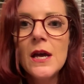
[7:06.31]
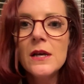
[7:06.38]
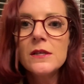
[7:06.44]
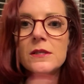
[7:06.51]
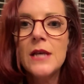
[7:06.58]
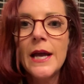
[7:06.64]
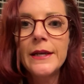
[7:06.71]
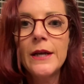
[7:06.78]

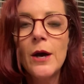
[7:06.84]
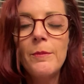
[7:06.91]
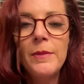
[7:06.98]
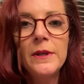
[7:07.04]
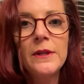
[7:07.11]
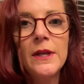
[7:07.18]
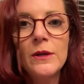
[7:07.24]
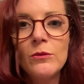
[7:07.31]
sign up,
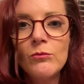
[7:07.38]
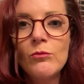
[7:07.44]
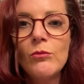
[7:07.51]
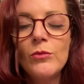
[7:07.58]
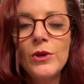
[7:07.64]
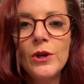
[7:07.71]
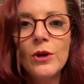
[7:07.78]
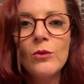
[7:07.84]
and then,
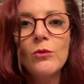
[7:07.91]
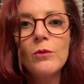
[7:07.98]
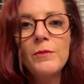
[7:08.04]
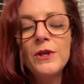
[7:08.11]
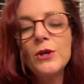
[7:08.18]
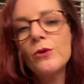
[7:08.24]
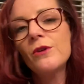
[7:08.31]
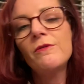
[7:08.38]
we'll
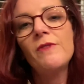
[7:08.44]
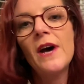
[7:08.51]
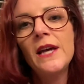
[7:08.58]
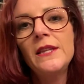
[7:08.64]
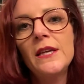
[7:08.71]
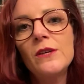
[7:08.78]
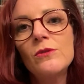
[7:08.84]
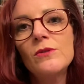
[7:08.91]
be
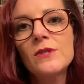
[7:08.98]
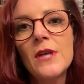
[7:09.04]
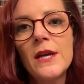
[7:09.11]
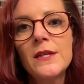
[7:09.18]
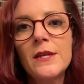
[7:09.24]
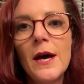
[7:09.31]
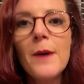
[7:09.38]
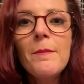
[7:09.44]
notified that you
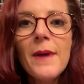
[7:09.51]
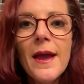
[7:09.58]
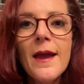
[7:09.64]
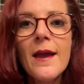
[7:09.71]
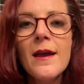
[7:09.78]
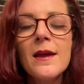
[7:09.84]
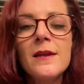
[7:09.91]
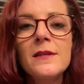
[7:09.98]
signed up,
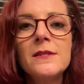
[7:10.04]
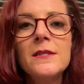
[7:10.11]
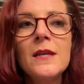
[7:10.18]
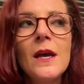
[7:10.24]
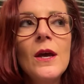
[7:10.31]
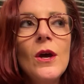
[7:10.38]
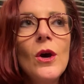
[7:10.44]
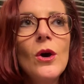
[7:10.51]
and
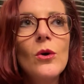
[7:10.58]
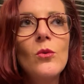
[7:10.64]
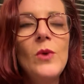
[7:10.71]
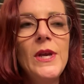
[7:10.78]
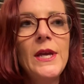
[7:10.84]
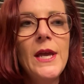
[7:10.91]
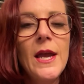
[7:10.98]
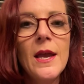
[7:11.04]

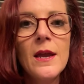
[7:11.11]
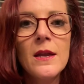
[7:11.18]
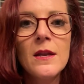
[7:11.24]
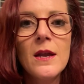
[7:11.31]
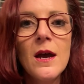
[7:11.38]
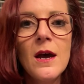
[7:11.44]
we can